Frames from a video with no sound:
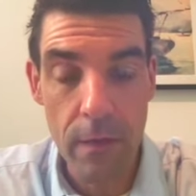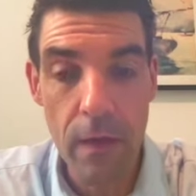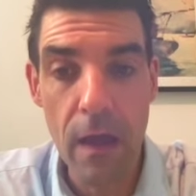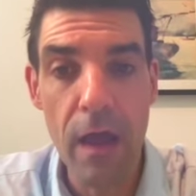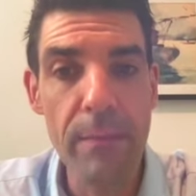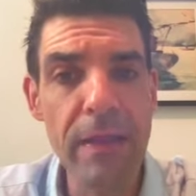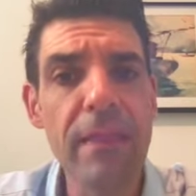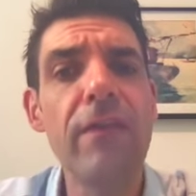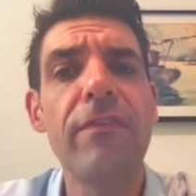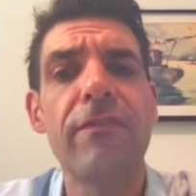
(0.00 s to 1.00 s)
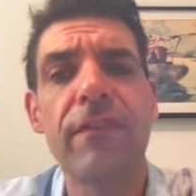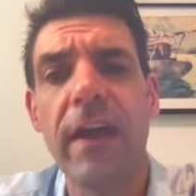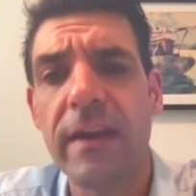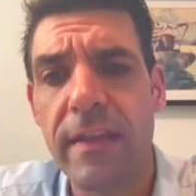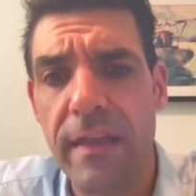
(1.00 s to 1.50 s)
I love the
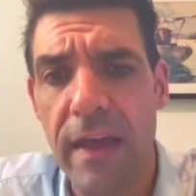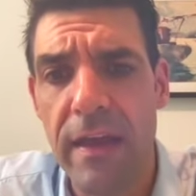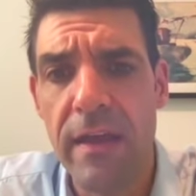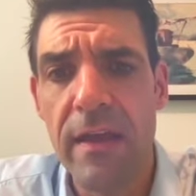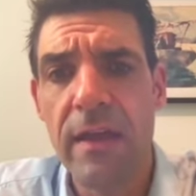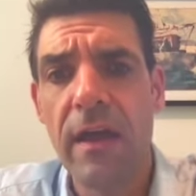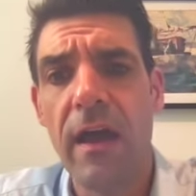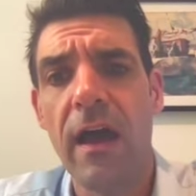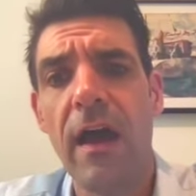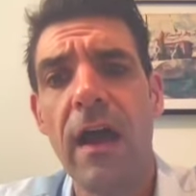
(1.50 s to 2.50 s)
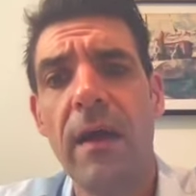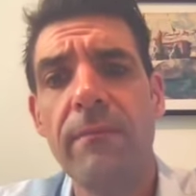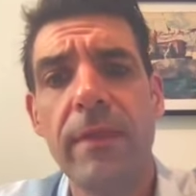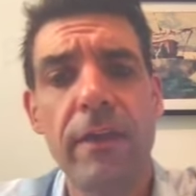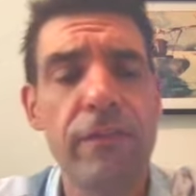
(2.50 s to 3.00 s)
fact that
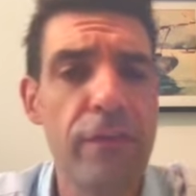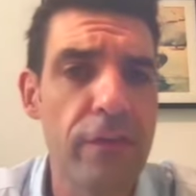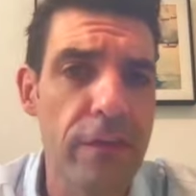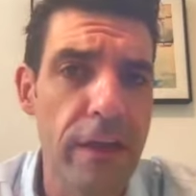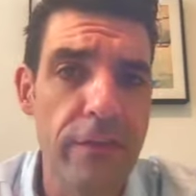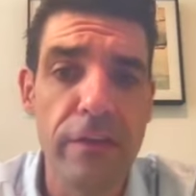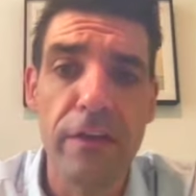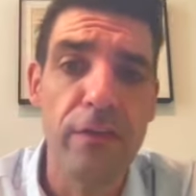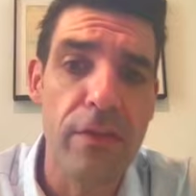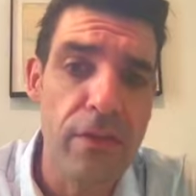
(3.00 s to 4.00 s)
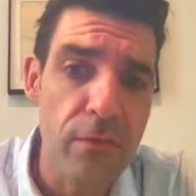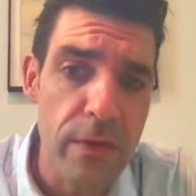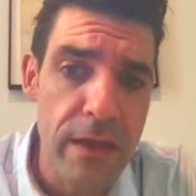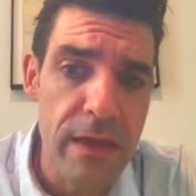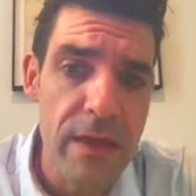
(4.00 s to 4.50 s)
next she's looking at standard
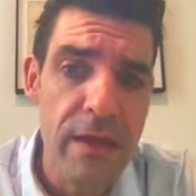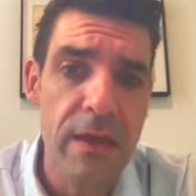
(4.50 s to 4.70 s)
3,